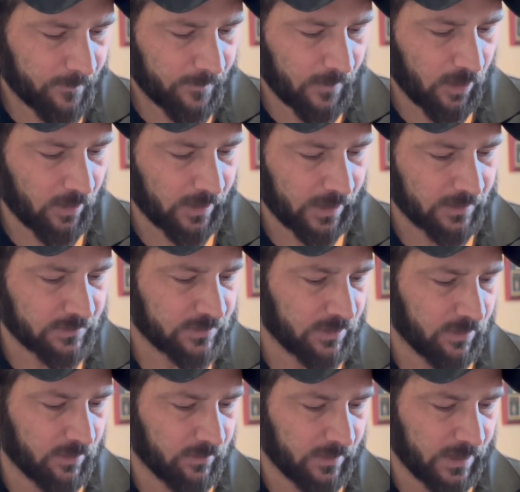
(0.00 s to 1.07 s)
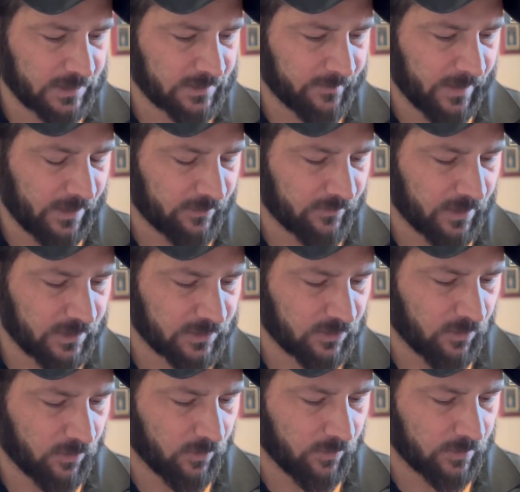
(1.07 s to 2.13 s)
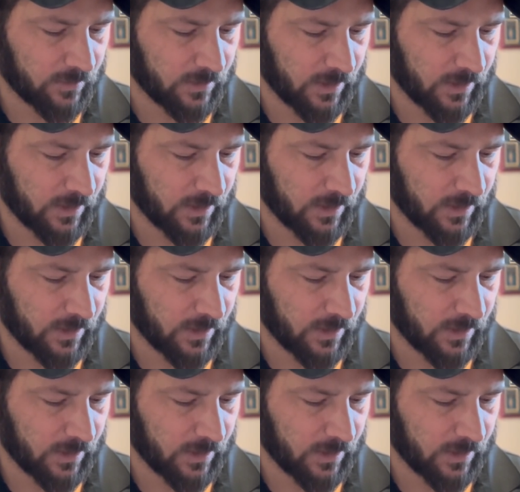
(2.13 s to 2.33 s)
Okay, so estimate threshold.